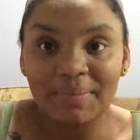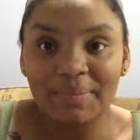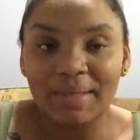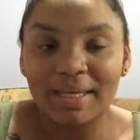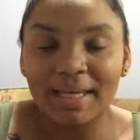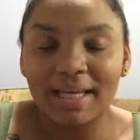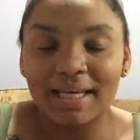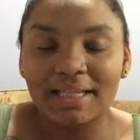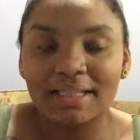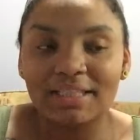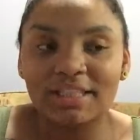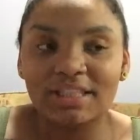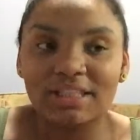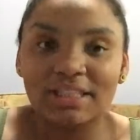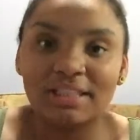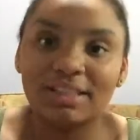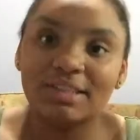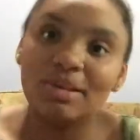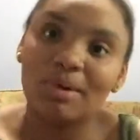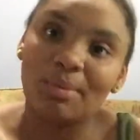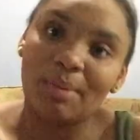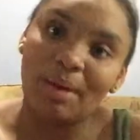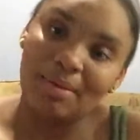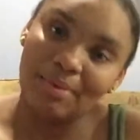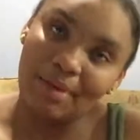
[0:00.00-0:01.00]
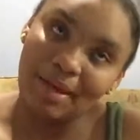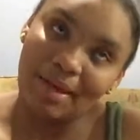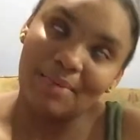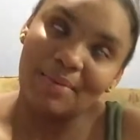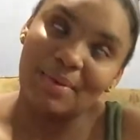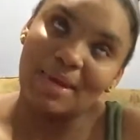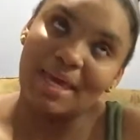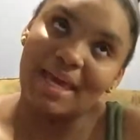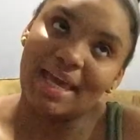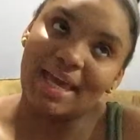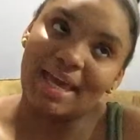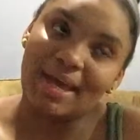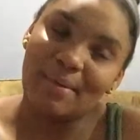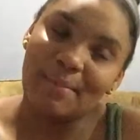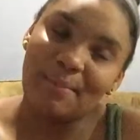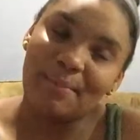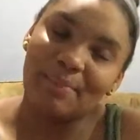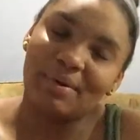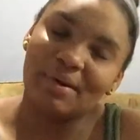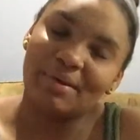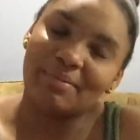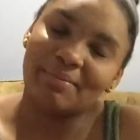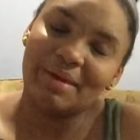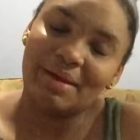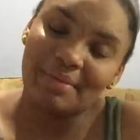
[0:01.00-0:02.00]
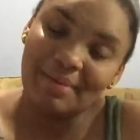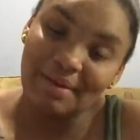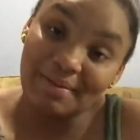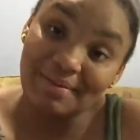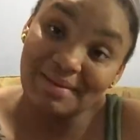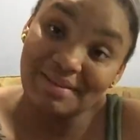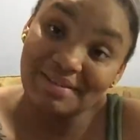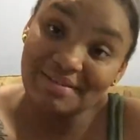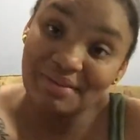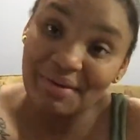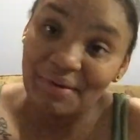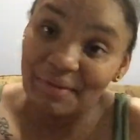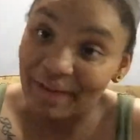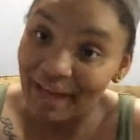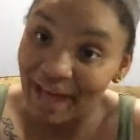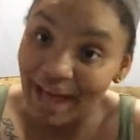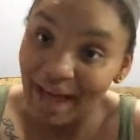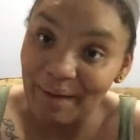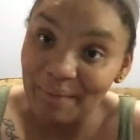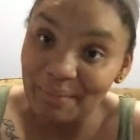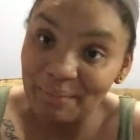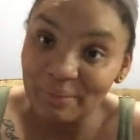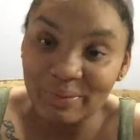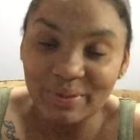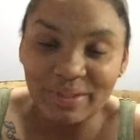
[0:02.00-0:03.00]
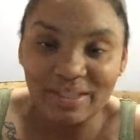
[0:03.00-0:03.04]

because she's still my baby, but my baby's growing up.